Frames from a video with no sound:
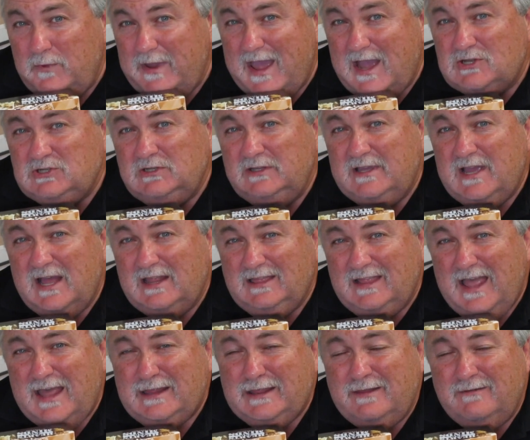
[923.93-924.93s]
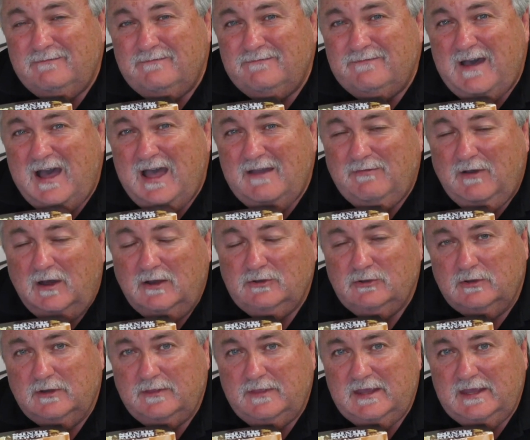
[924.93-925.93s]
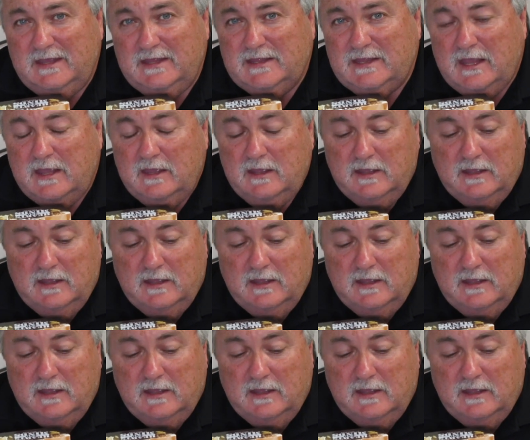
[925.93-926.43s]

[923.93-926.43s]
We actually got less than 500 of these.